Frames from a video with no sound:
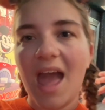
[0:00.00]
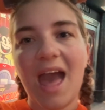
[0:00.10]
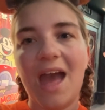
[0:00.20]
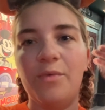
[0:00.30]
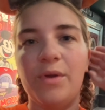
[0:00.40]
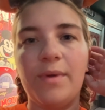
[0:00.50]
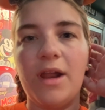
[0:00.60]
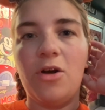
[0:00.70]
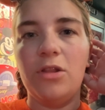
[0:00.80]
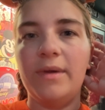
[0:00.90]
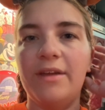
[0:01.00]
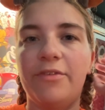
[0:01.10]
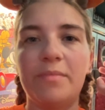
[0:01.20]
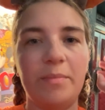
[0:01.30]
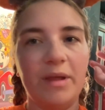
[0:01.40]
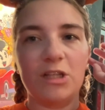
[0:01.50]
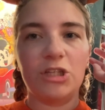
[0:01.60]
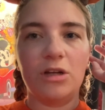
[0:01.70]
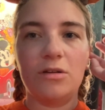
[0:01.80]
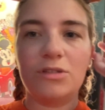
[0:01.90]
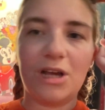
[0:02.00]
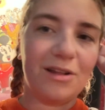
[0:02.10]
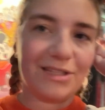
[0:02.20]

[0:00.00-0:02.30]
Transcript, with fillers: And we ran all the way from the Pixar Hotel